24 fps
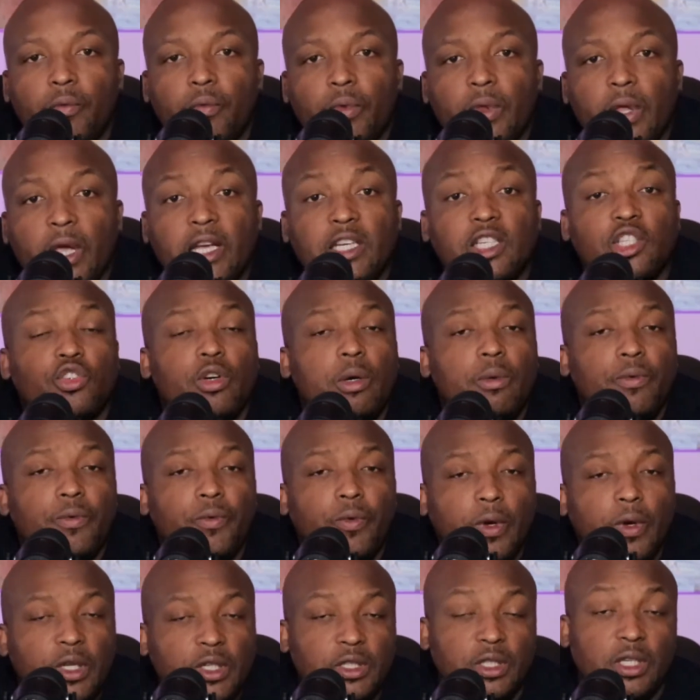Extreme
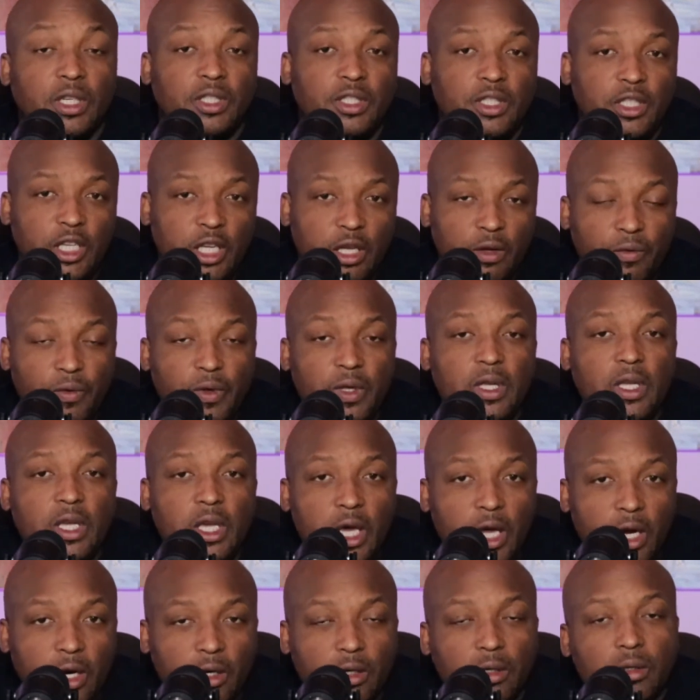Foolishness TV
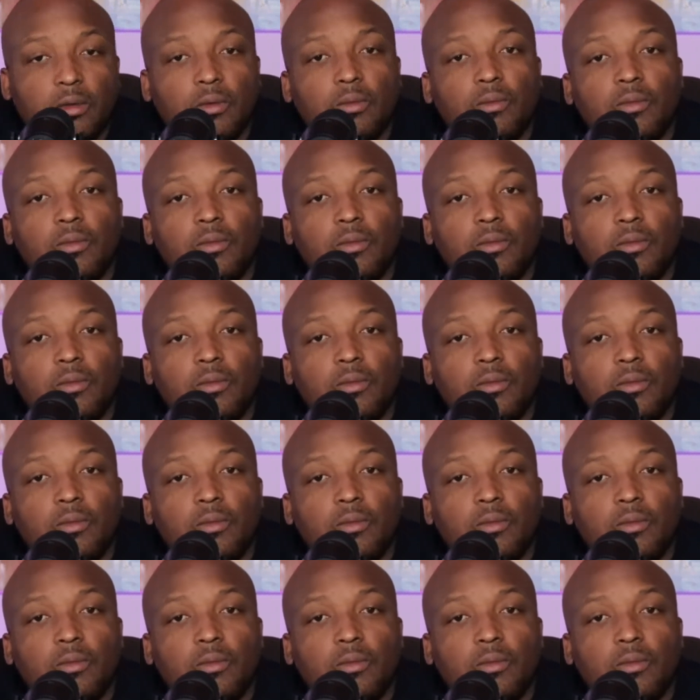here.